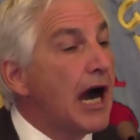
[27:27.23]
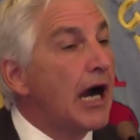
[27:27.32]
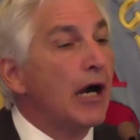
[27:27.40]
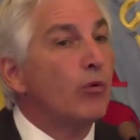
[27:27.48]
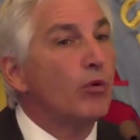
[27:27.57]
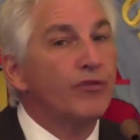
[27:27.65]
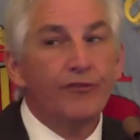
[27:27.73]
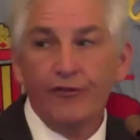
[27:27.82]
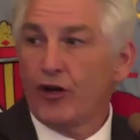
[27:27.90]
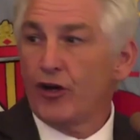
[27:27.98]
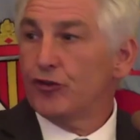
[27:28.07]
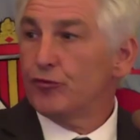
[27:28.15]
are our
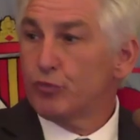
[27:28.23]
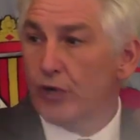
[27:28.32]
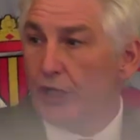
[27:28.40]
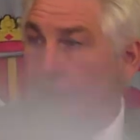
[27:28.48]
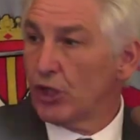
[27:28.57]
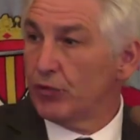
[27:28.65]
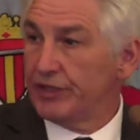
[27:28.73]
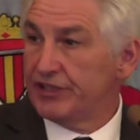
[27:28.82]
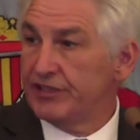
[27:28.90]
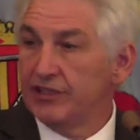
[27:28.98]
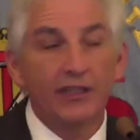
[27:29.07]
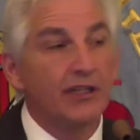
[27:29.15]
first
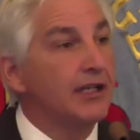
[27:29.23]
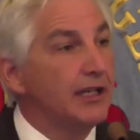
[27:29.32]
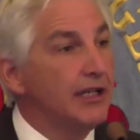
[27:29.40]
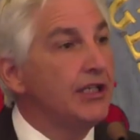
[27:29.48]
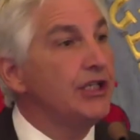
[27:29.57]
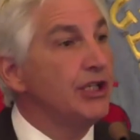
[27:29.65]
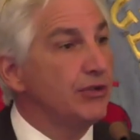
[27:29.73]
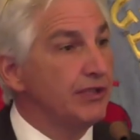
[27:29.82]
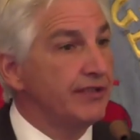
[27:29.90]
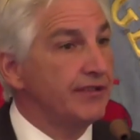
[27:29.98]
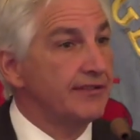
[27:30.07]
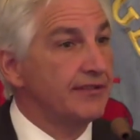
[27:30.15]
priority in
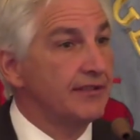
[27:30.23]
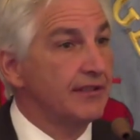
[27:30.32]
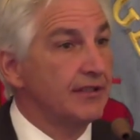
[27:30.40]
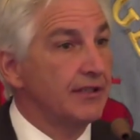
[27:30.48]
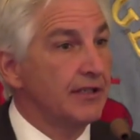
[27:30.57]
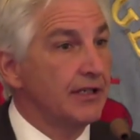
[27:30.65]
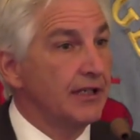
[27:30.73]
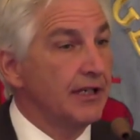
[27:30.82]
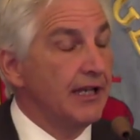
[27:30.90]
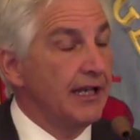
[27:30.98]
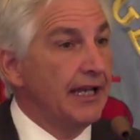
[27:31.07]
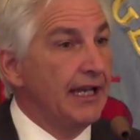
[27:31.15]
EUNICE.
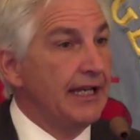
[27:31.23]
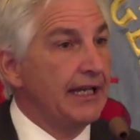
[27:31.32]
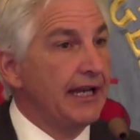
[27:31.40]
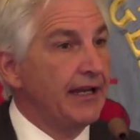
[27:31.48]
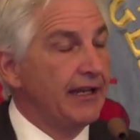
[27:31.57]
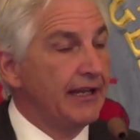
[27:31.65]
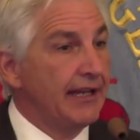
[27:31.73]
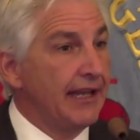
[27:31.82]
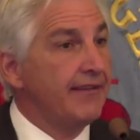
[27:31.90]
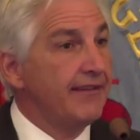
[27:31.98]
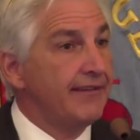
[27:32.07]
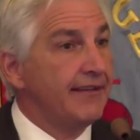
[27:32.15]
And I
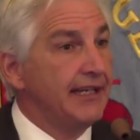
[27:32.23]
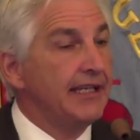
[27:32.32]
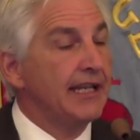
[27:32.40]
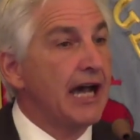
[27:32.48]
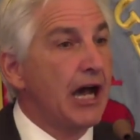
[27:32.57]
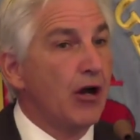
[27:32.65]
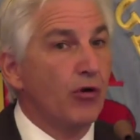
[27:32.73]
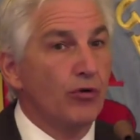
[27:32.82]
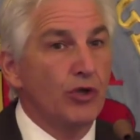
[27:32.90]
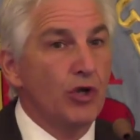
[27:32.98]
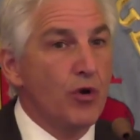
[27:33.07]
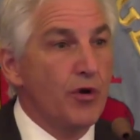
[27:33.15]
can say
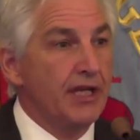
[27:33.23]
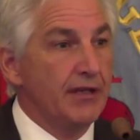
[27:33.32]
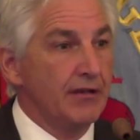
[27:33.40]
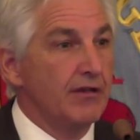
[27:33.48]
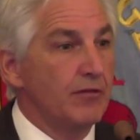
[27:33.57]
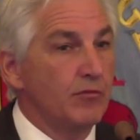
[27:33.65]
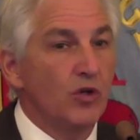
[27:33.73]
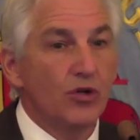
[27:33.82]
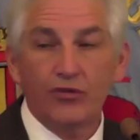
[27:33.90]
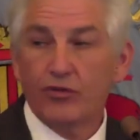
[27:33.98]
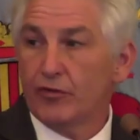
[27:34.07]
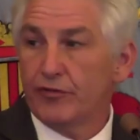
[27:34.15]
now, knowing
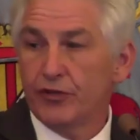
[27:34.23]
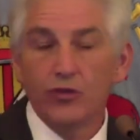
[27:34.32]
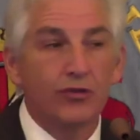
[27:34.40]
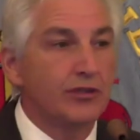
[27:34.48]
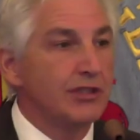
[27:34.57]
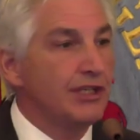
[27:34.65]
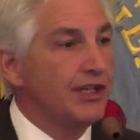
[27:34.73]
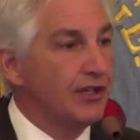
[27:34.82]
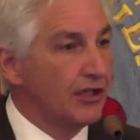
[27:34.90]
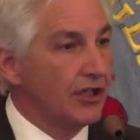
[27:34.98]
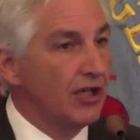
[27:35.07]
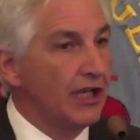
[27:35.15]
most of you,
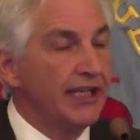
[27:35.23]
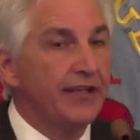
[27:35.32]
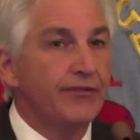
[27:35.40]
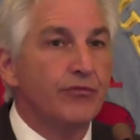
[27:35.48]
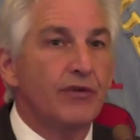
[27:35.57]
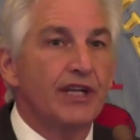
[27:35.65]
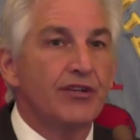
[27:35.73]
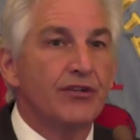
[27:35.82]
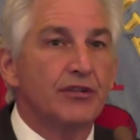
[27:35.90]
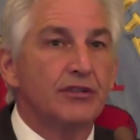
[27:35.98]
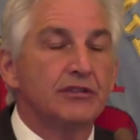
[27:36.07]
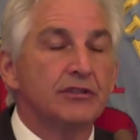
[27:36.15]
dear colleagues,
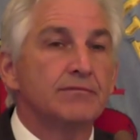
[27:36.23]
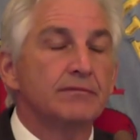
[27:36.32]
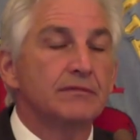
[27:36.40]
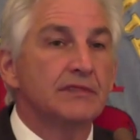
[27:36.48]
rectors,